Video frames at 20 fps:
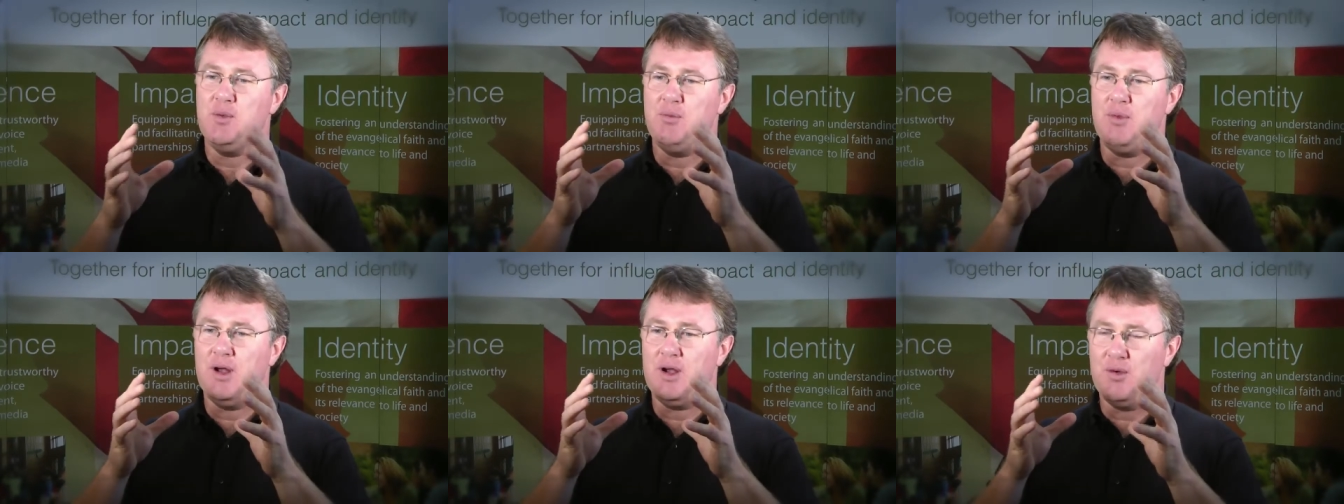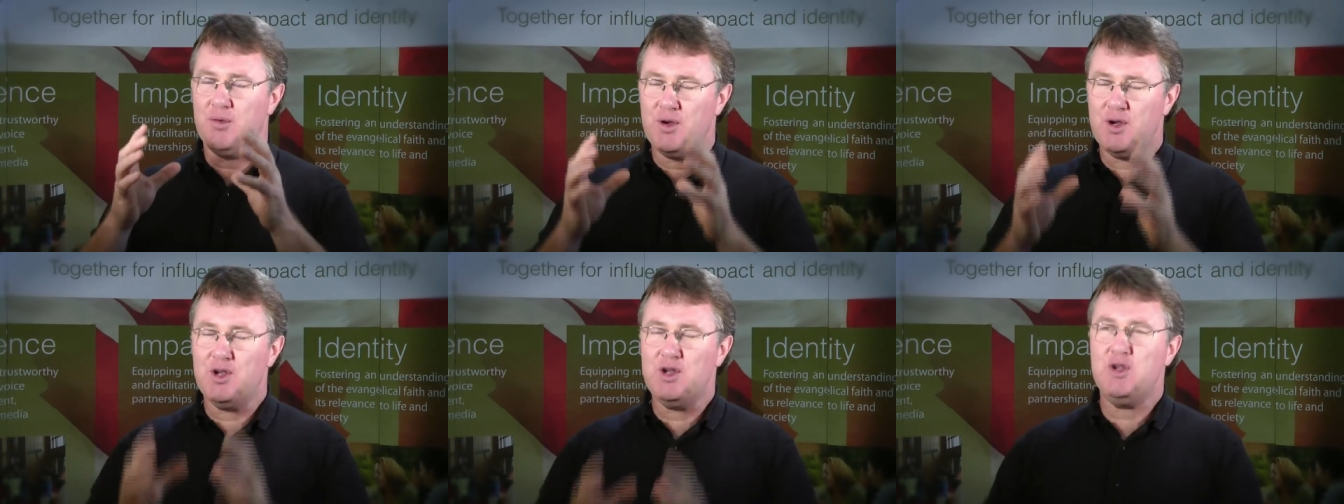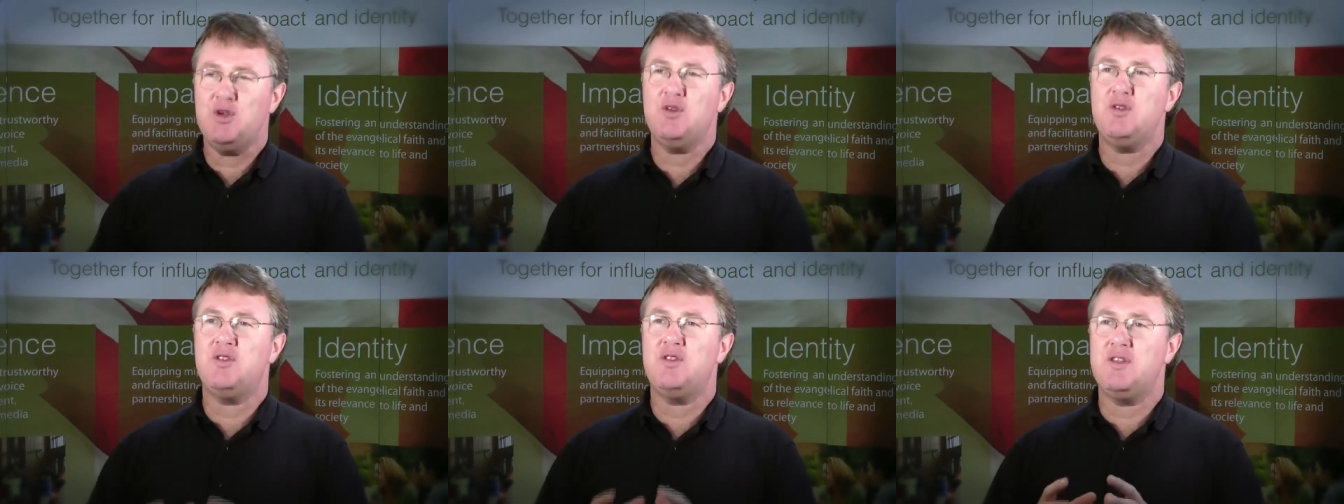but a
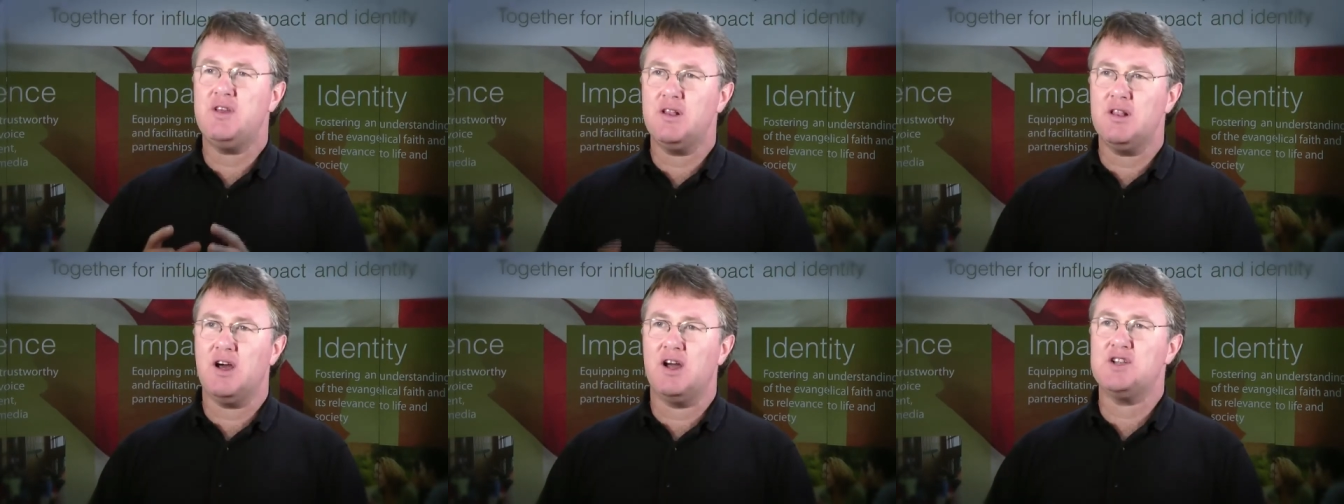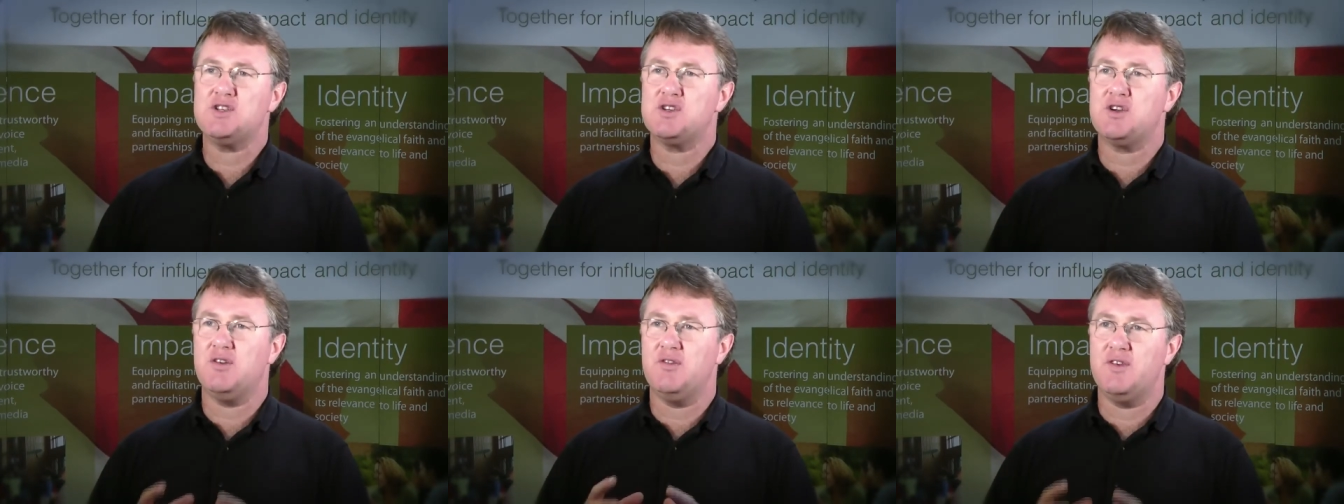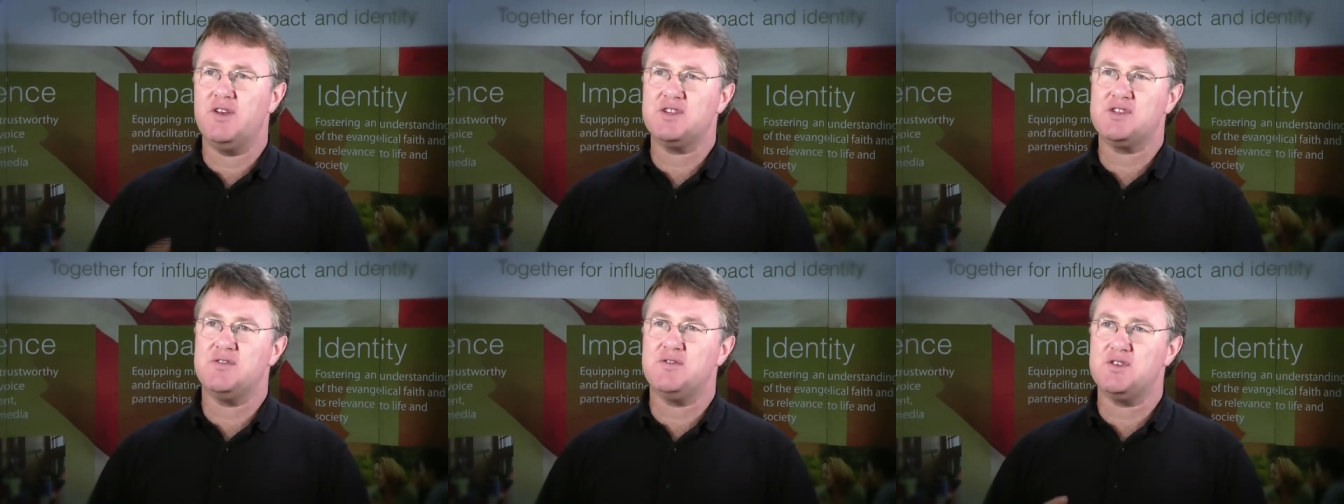renewed theological
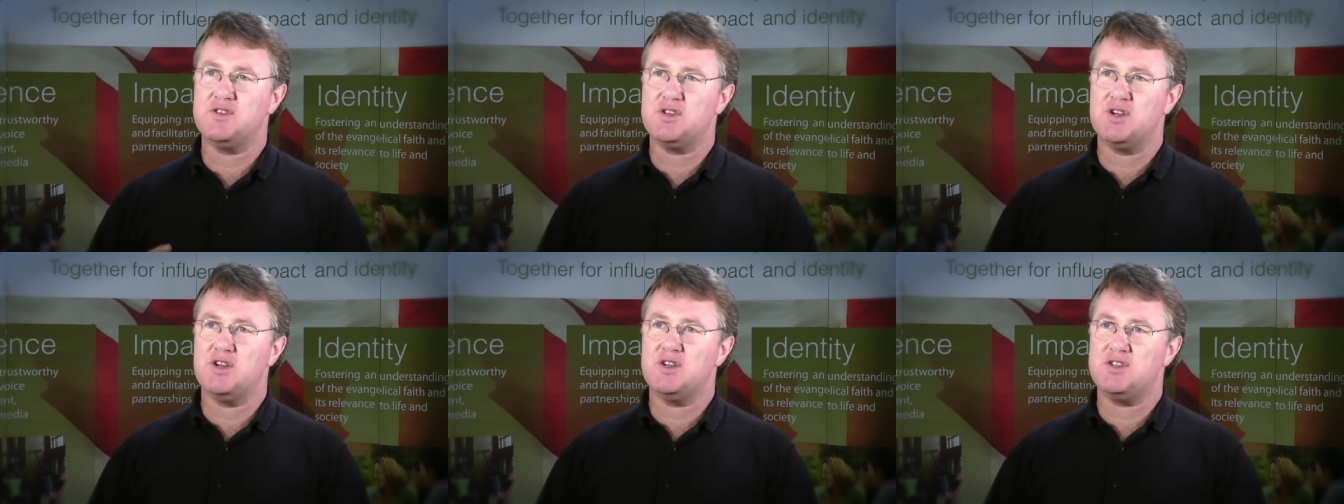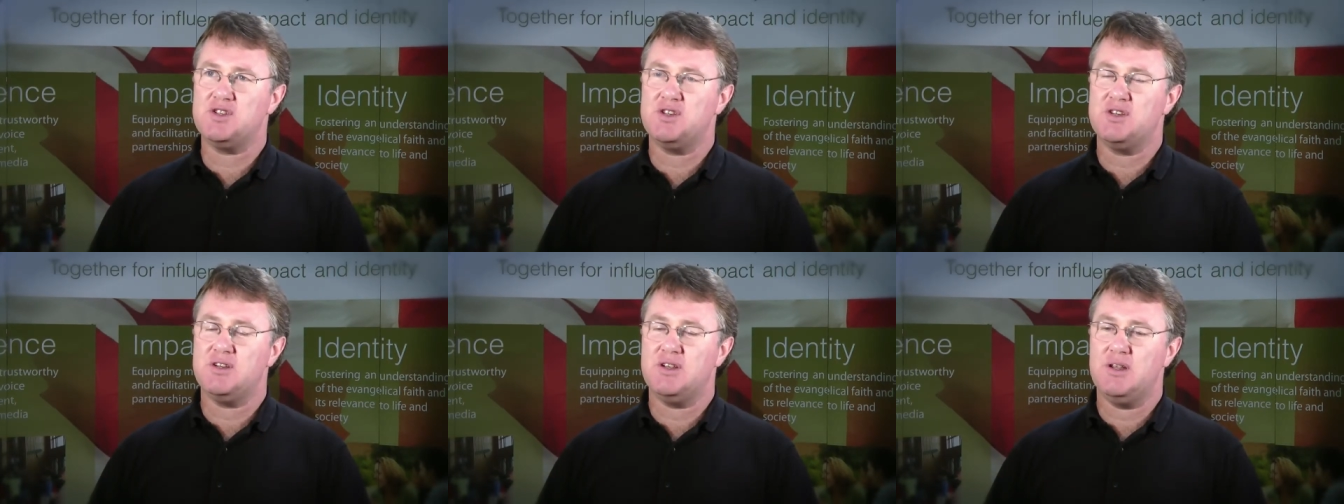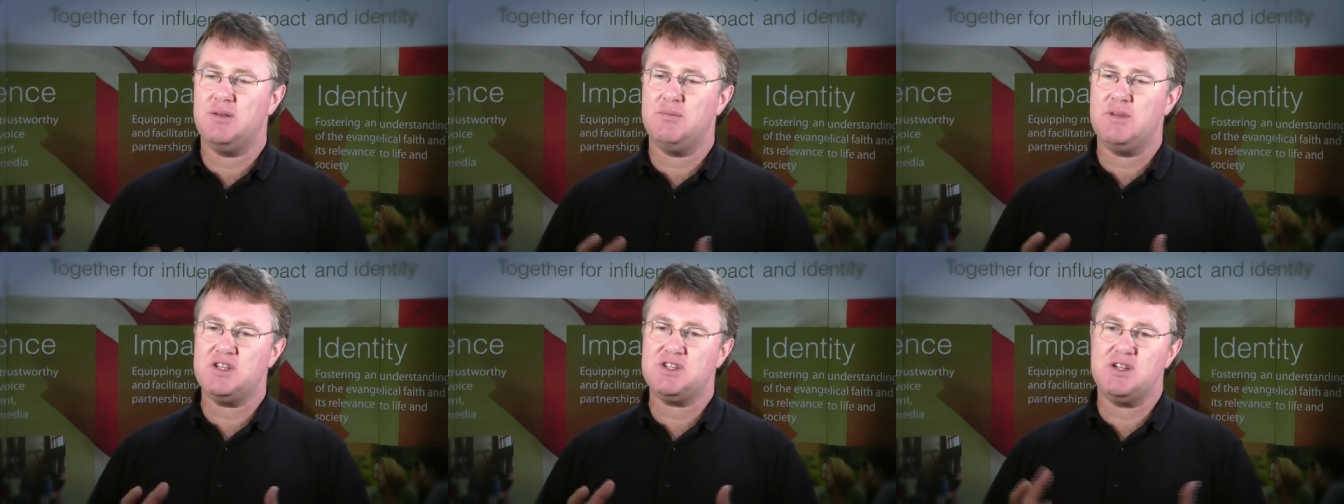vision of the church
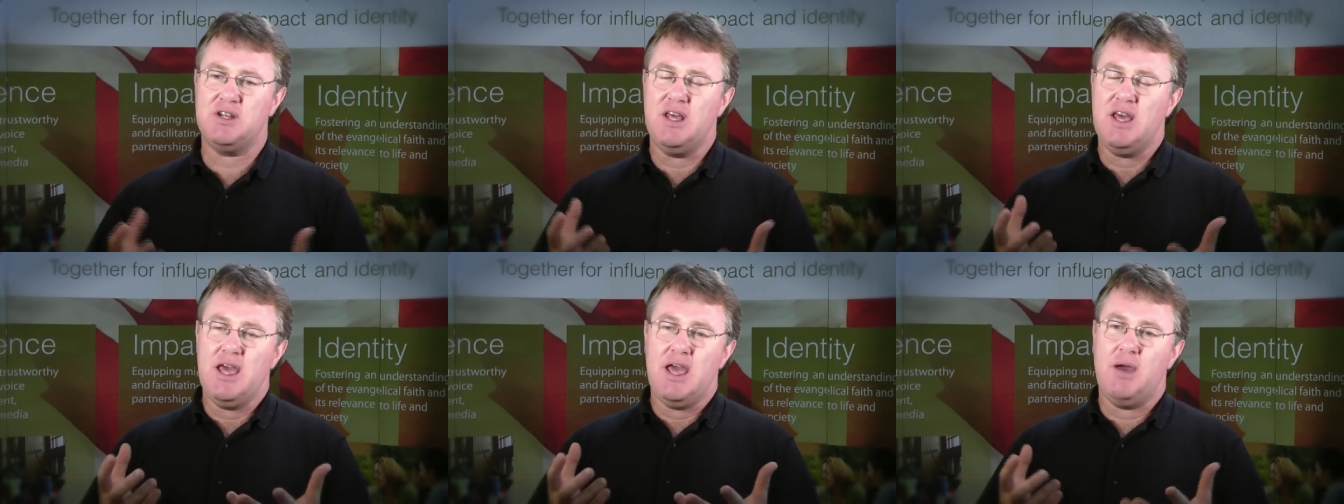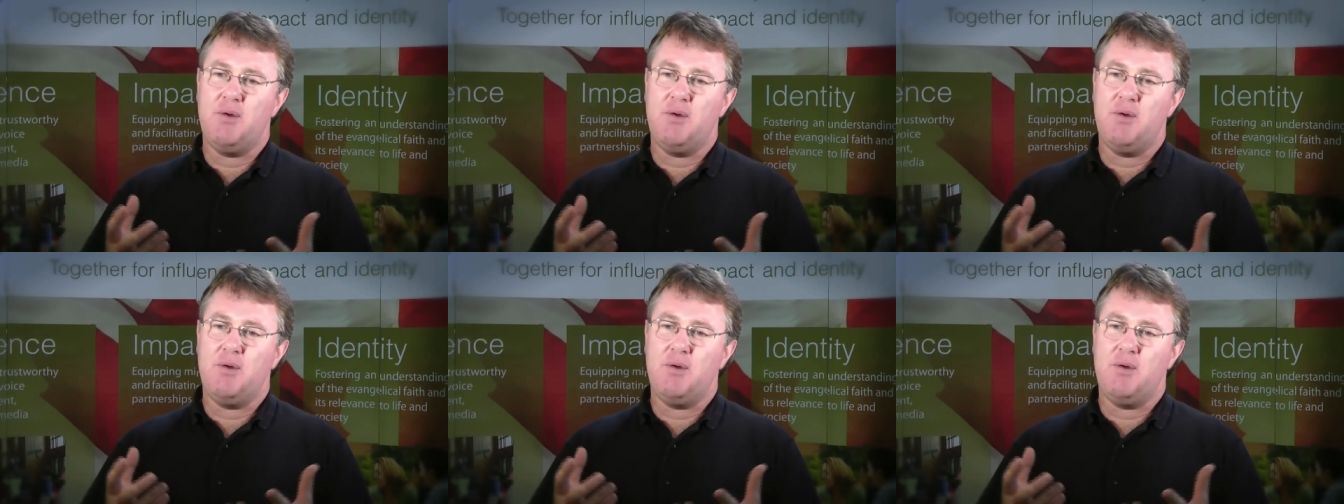in mission.